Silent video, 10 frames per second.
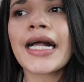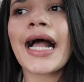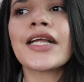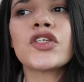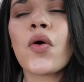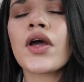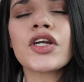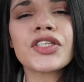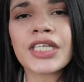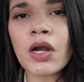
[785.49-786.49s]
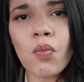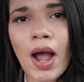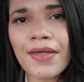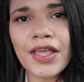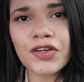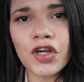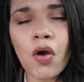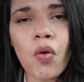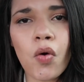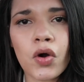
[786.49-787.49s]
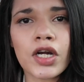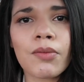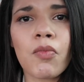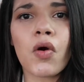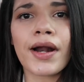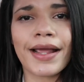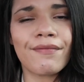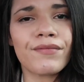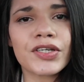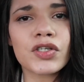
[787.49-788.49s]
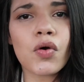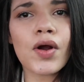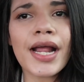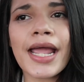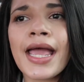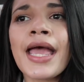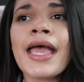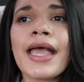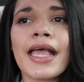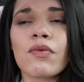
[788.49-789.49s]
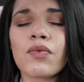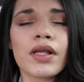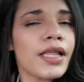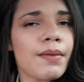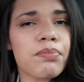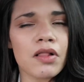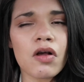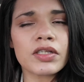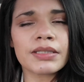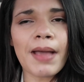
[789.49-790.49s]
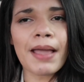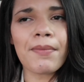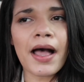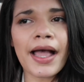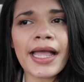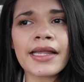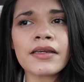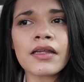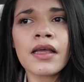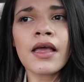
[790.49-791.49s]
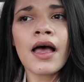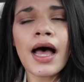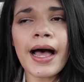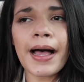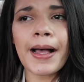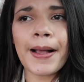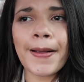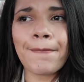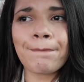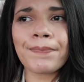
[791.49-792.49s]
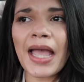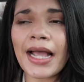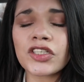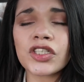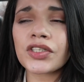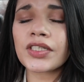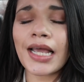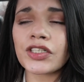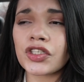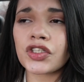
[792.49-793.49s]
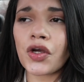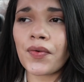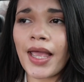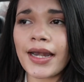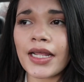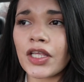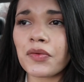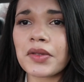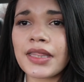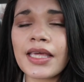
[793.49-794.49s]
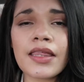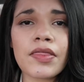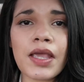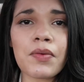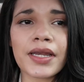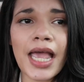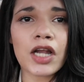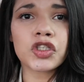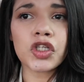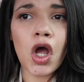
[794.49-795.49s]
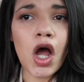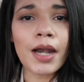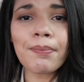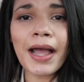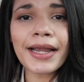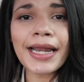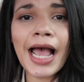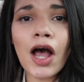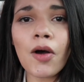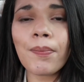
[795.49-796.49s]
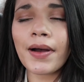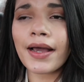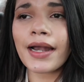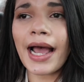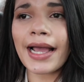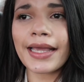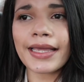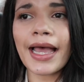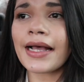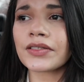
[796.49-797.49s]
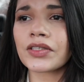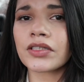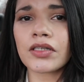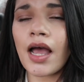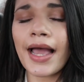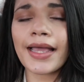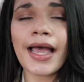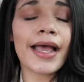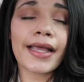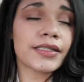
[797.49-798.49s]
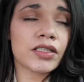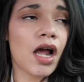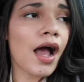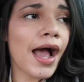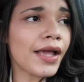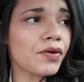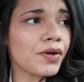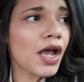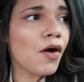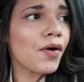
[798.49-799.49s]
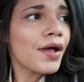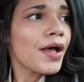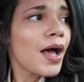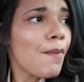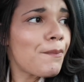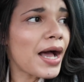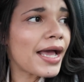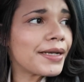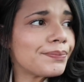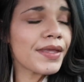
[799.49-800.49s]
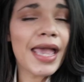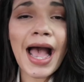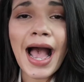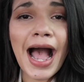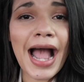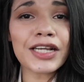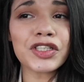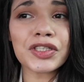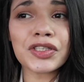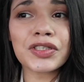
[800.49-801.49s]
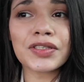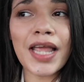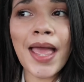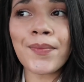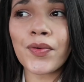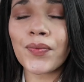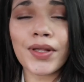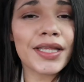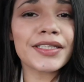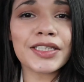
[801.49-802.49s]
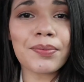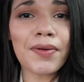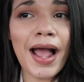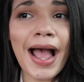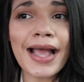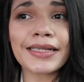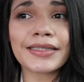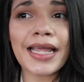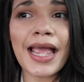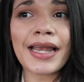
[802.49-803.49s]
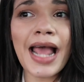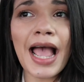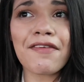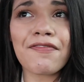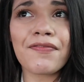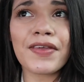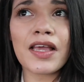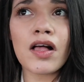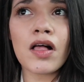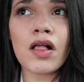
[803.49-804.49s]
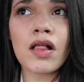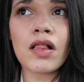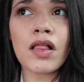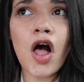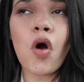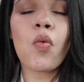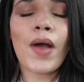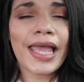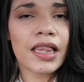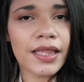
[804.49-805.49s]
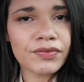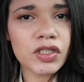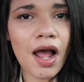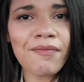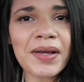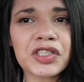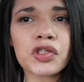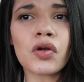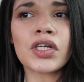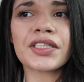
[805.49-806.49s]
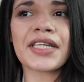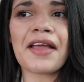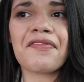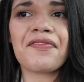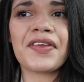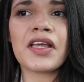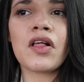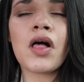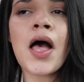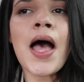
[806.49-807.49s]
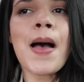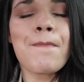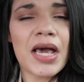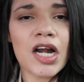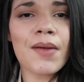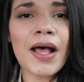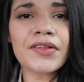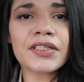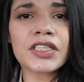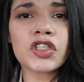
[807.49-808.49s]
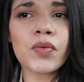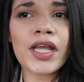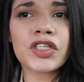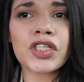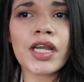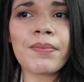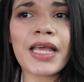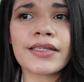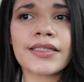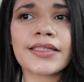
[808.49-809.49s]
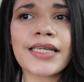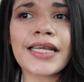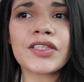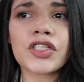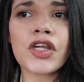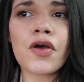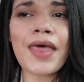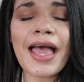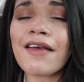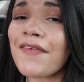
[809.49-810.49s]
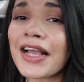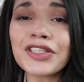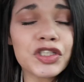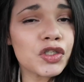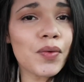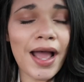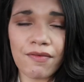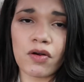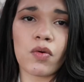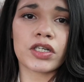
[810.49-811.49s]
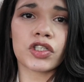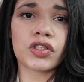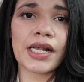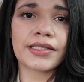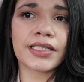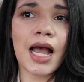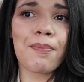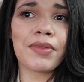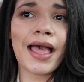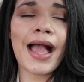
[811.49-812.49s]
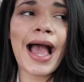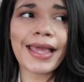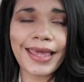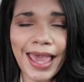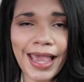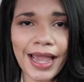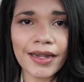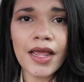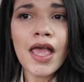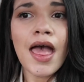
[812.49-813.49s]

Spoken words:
Like, I don't understand why they don't order more inventory. It really blows my mind. I just don't get it. You would think that they would catch on by now, but I guess not. I guess not. I don't know. But yeah, I just am really surprised, and I feel a weight lifted off my shoulders. I feel better about the situation, because it's nice to know that if I do ever want to dress up, like, I can.